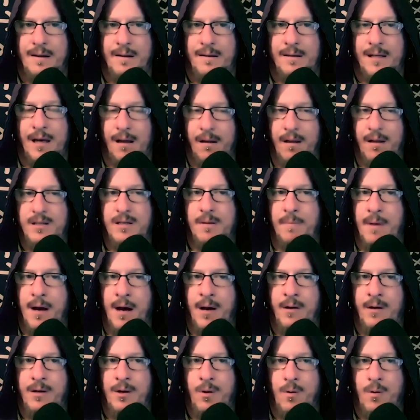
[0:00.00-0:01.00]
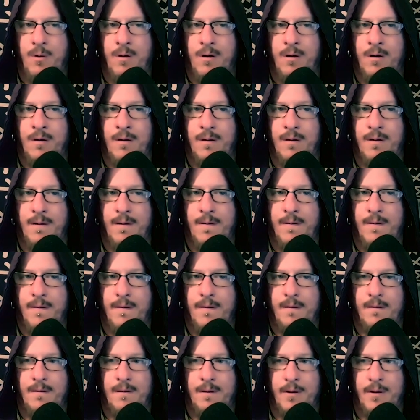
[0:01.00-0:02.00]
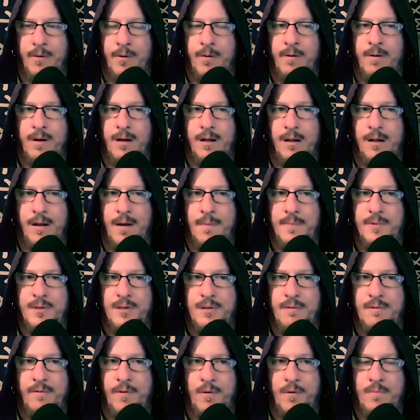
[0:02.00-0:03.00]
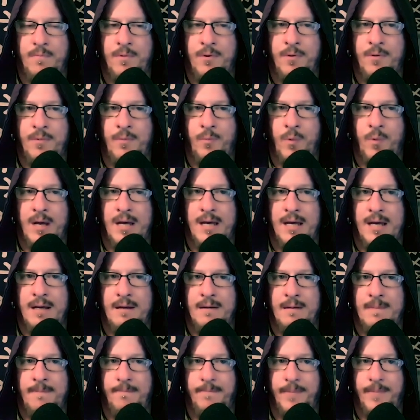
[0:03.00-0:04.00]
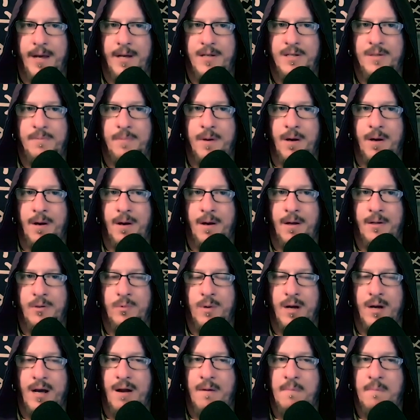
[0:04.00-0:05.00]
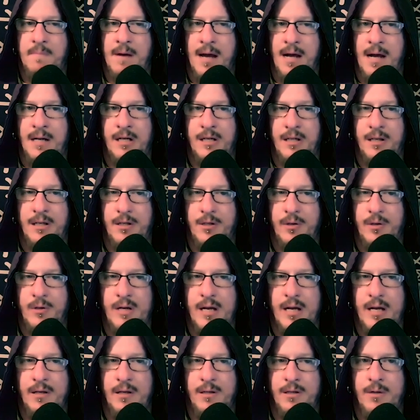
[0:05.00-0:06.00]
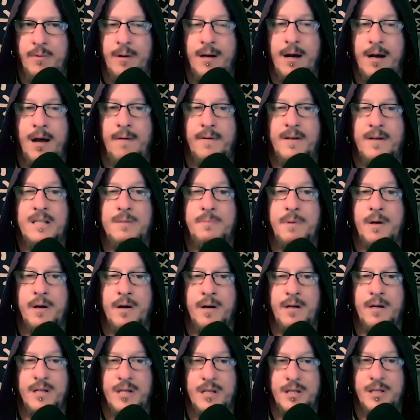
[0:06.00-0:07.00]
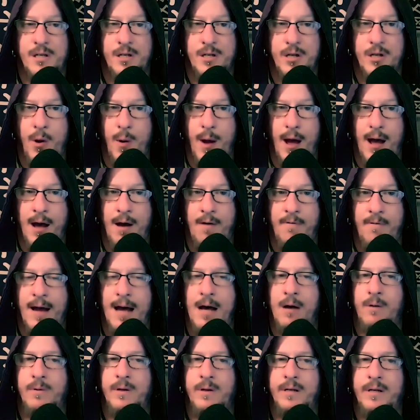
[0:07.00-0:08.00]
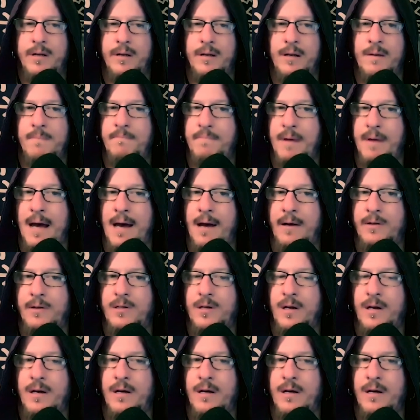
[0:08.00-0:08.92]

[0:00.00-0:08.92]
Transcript: tell us about your lunar eclipse, full moon weekend experience. What kind of magic did you get into? What kind of experiences did you have? How did it impact